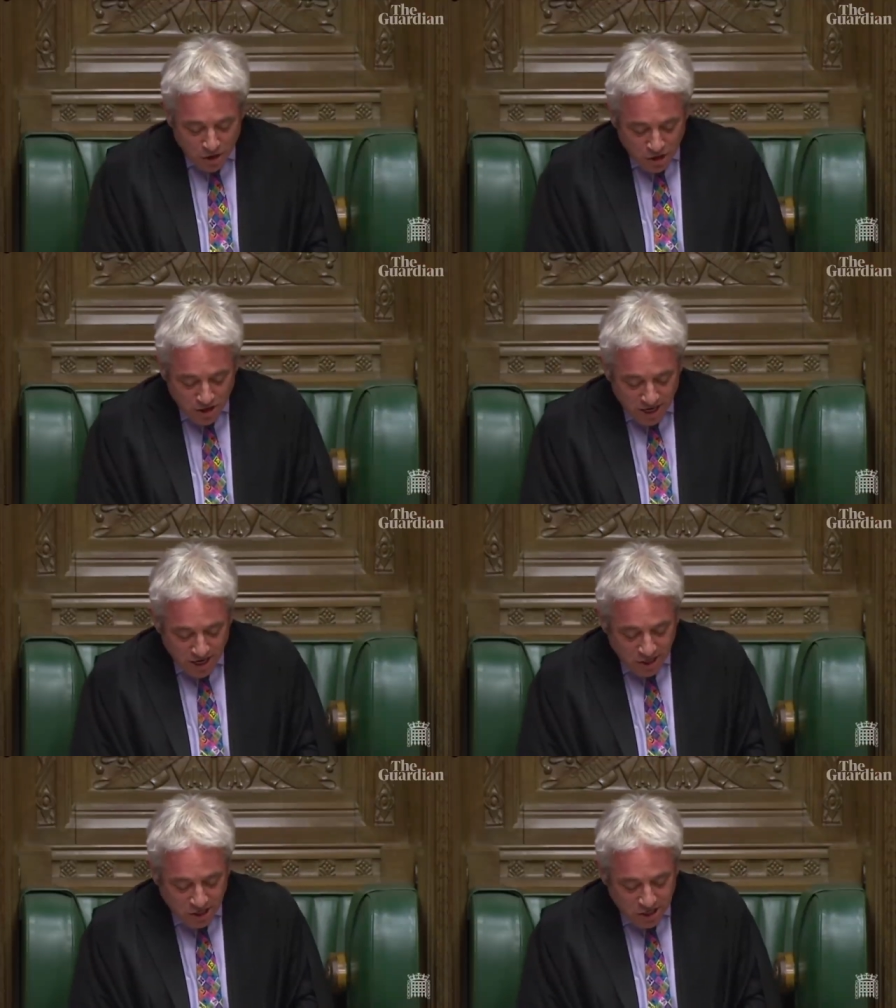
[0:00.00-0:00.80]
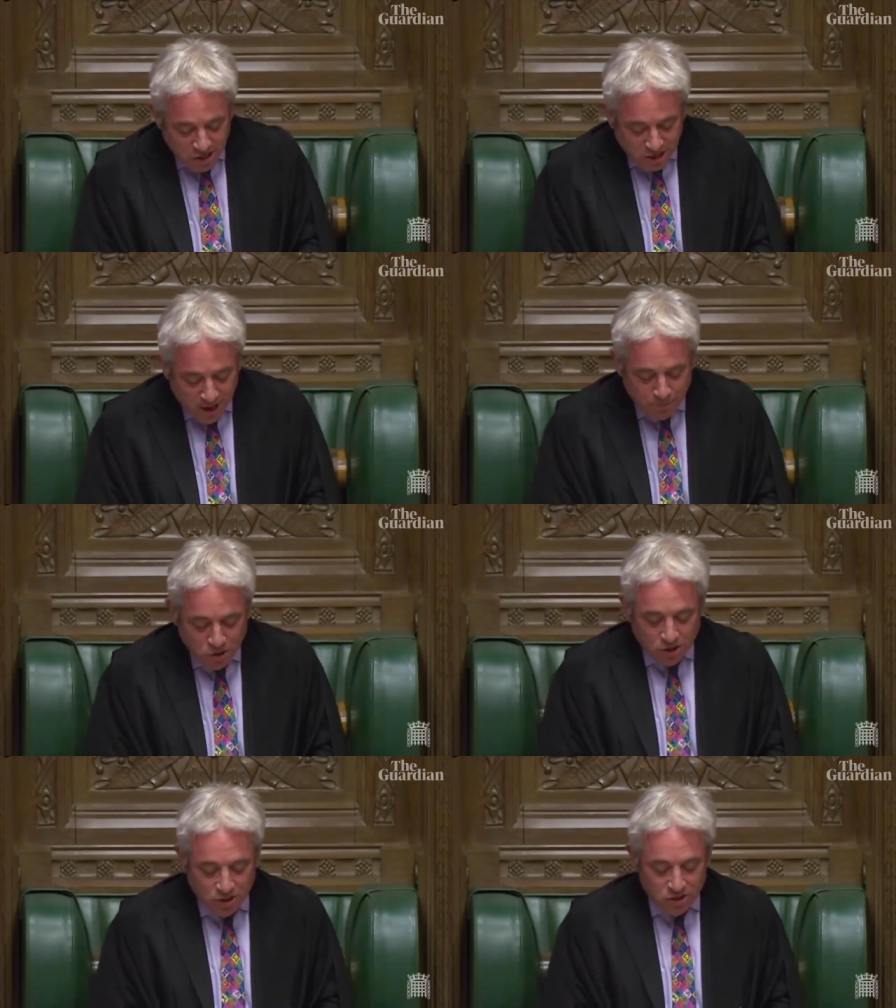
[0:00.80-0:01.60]
motion is in
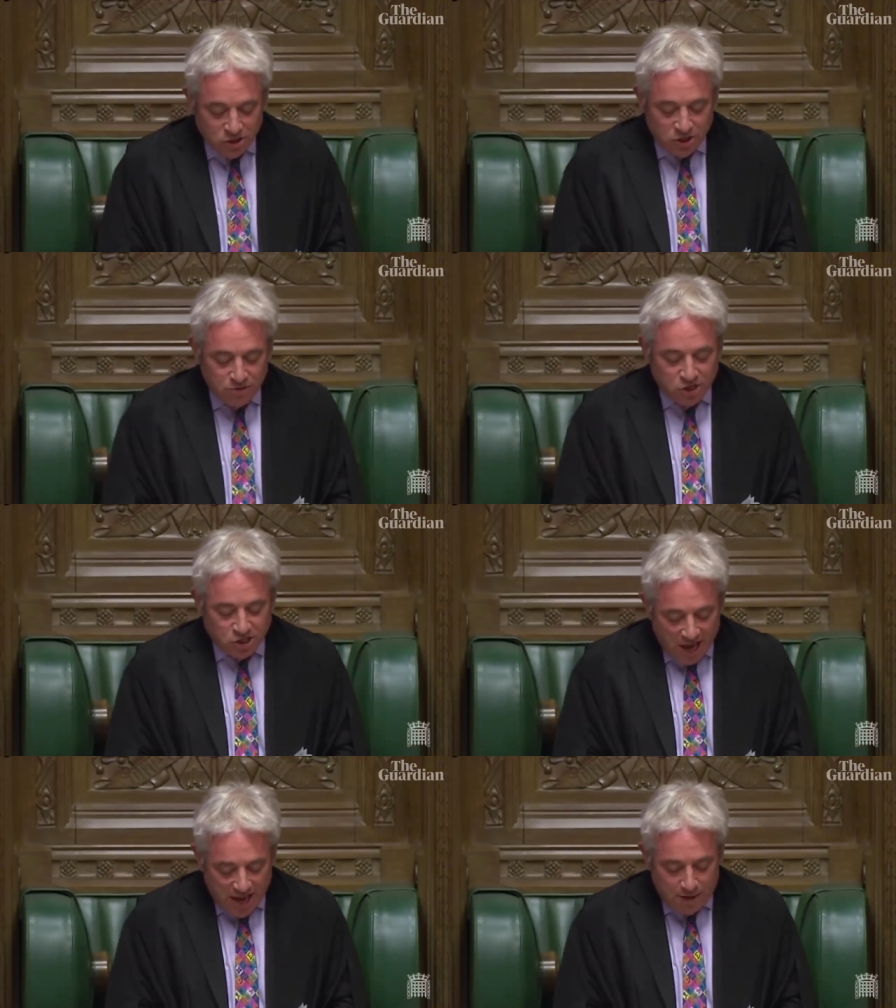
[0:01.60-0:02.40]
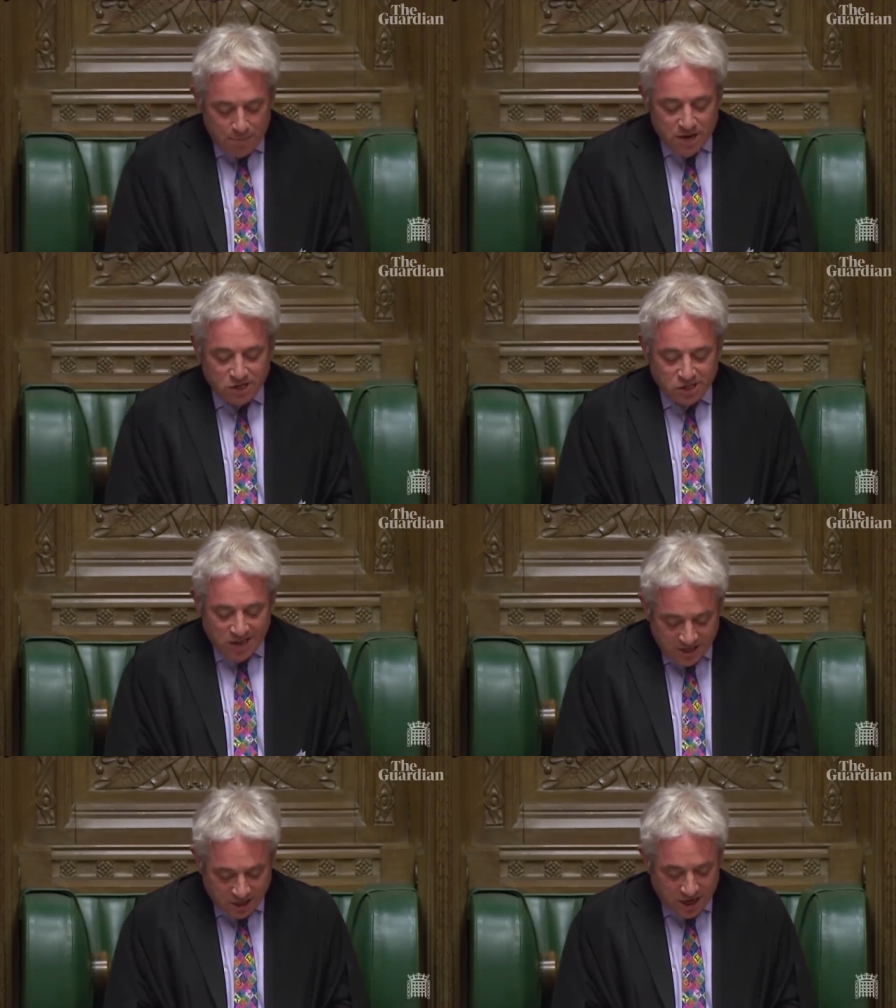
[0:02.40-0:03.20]
substance the same as
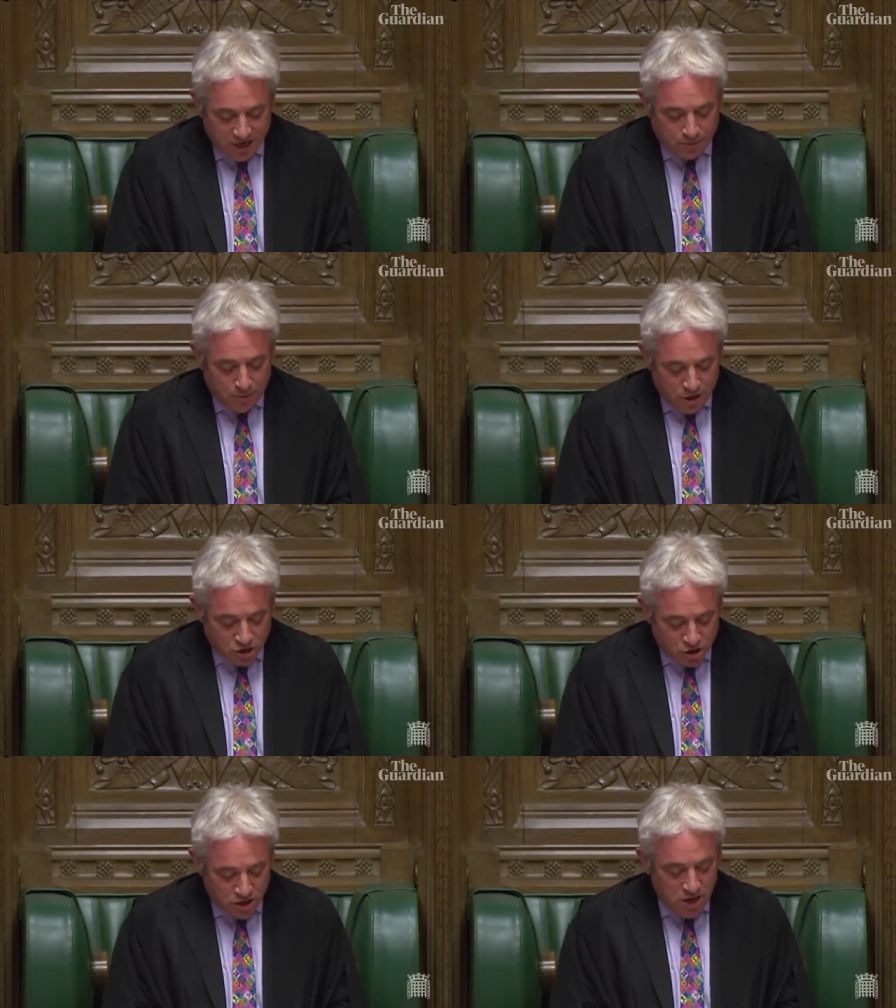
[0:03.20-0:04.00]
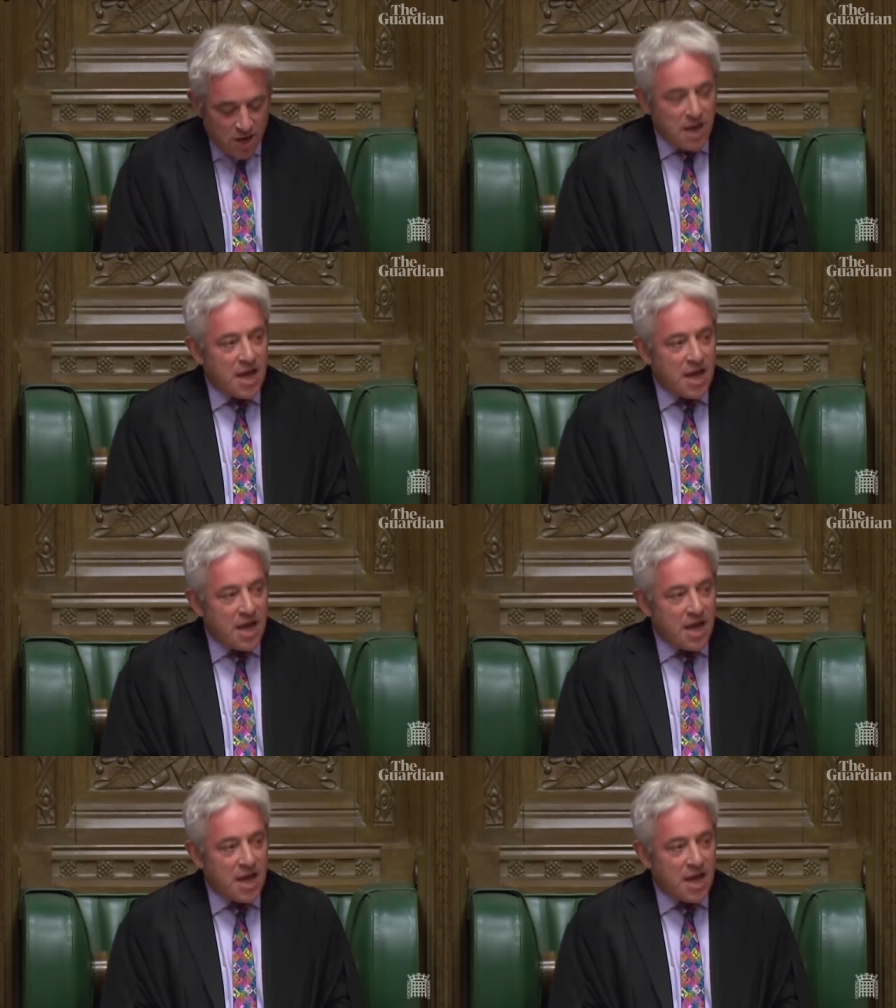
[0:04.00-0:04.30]
Saturday's motion,